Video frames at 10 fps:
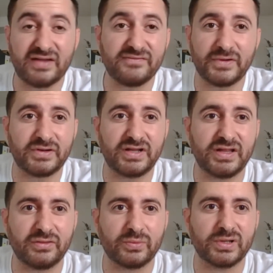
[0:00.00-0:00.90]
I haven't found
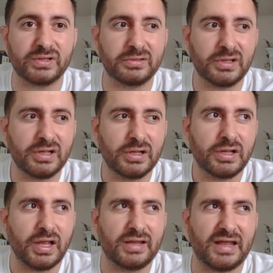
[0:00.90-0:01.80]
any other one.
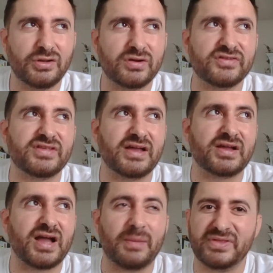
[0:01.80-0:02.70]
And I noticed I
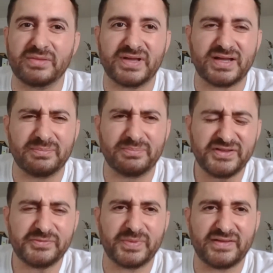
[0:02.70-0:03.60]
copy the big
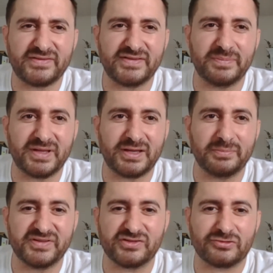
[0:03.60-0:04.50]
companies, but I see the big
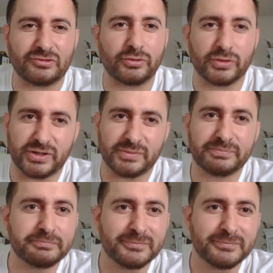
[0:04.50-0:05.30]
companies just lawyer it up.